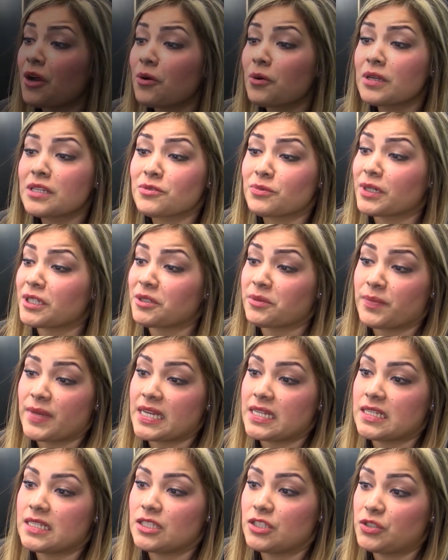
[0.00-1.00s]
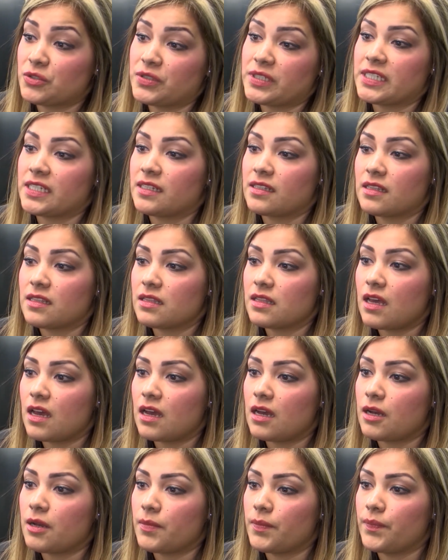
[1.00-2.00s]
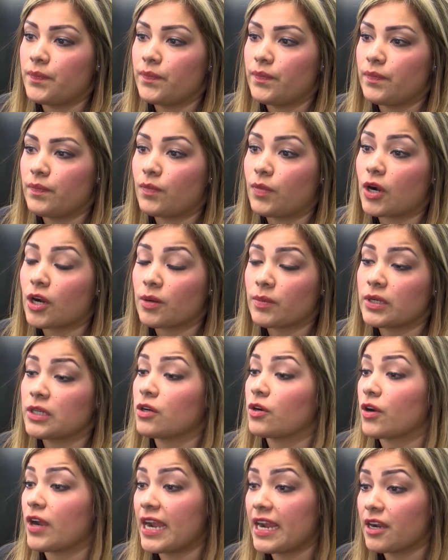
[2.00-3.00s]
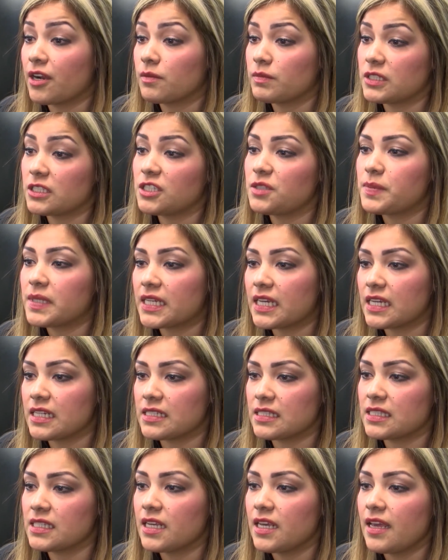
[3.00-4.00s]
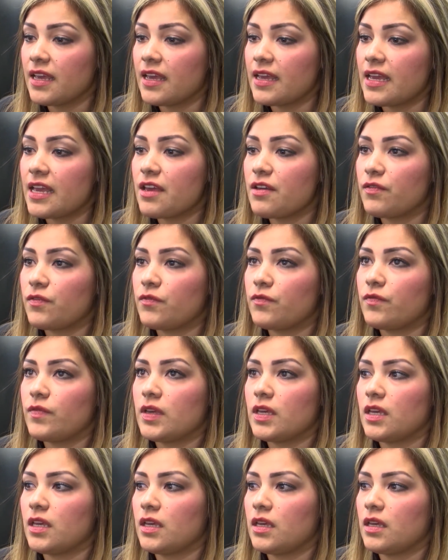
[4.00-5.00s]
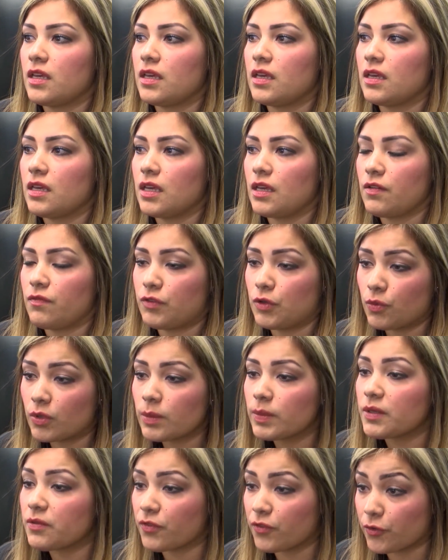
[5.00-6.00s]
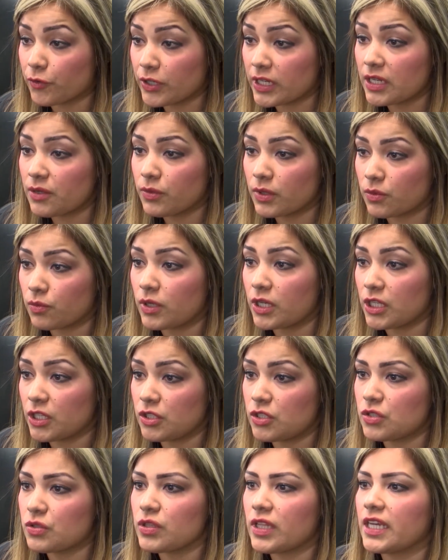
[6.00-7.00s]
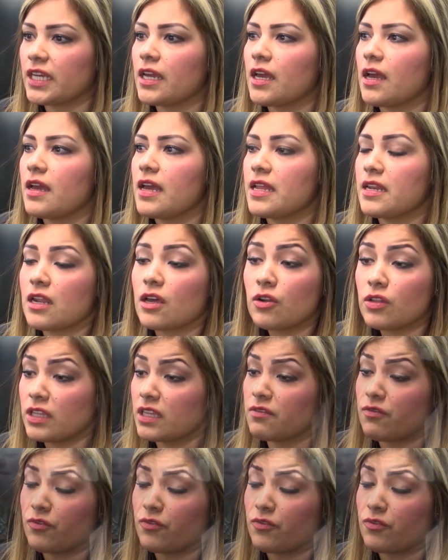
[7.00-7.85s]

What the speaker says: always recommend doing barbering or hair, just because if you want to be free with what you do, and not only